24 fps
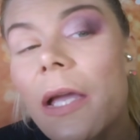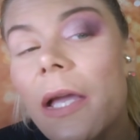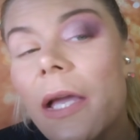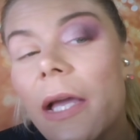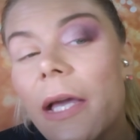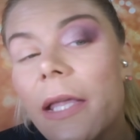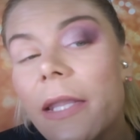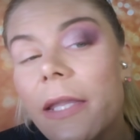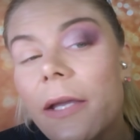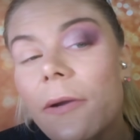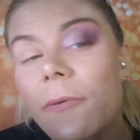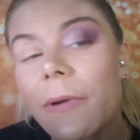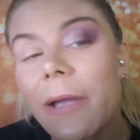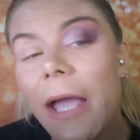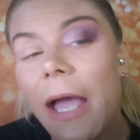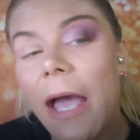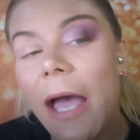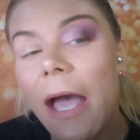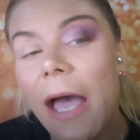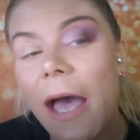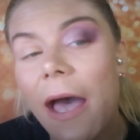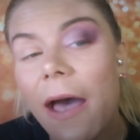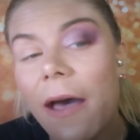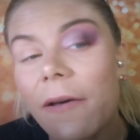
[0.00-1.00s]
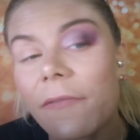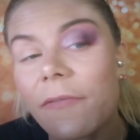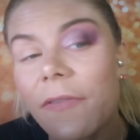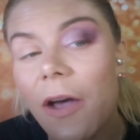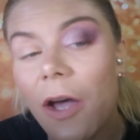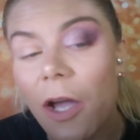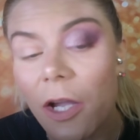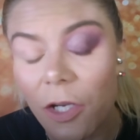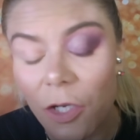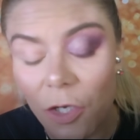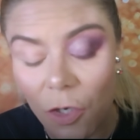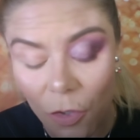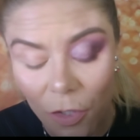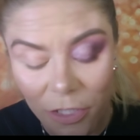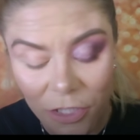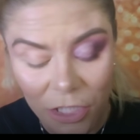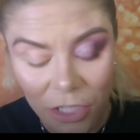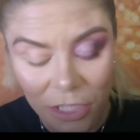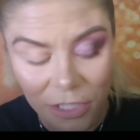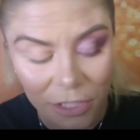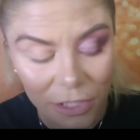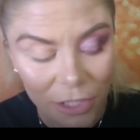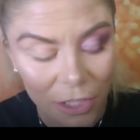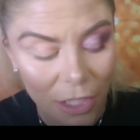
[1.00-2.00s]
And there we have a
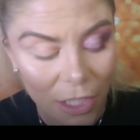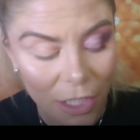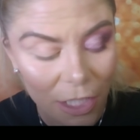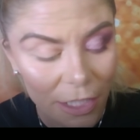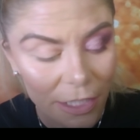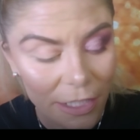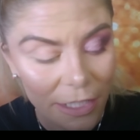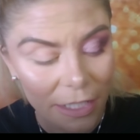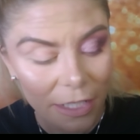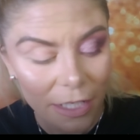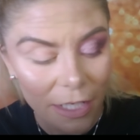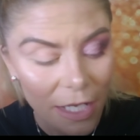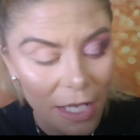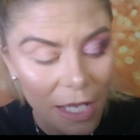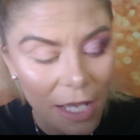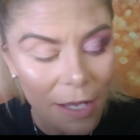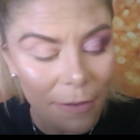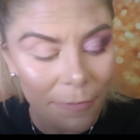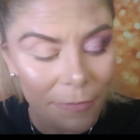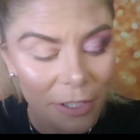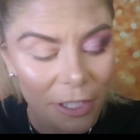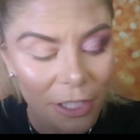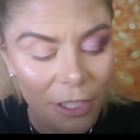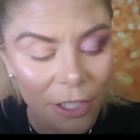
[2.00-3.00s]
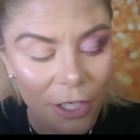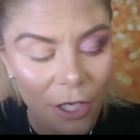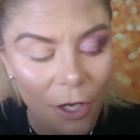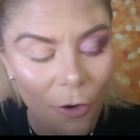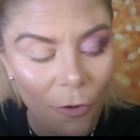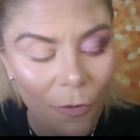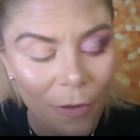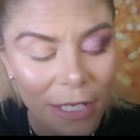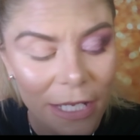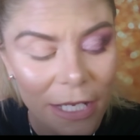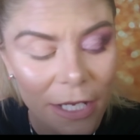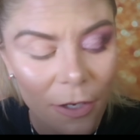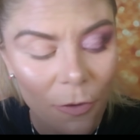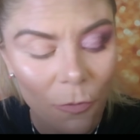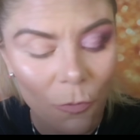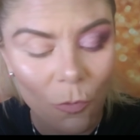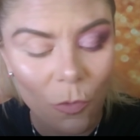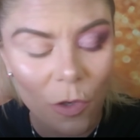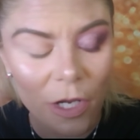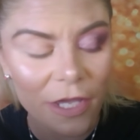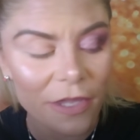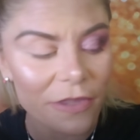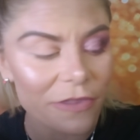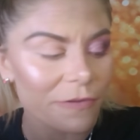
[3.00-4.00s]
gorgeous look. I'm going to go in
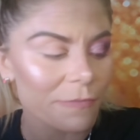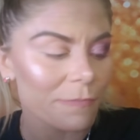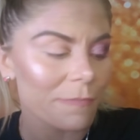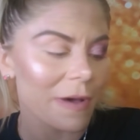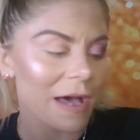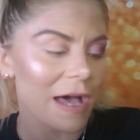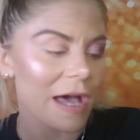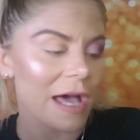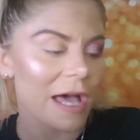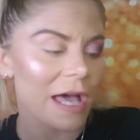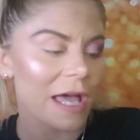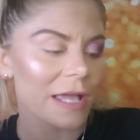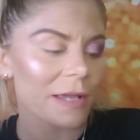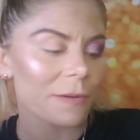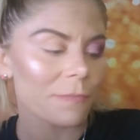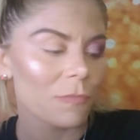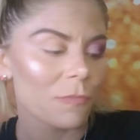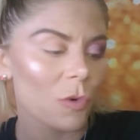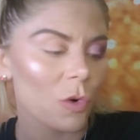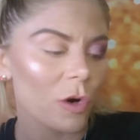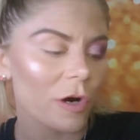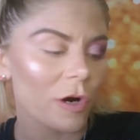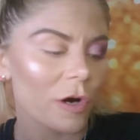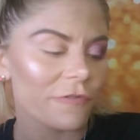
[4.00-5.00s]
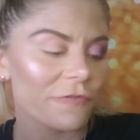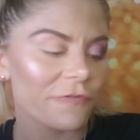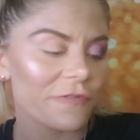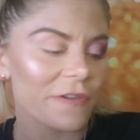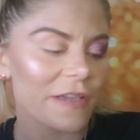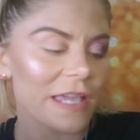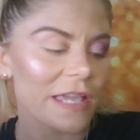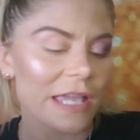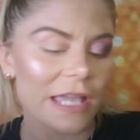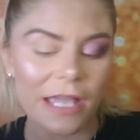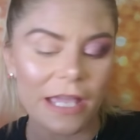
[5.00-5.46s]
with my Morphe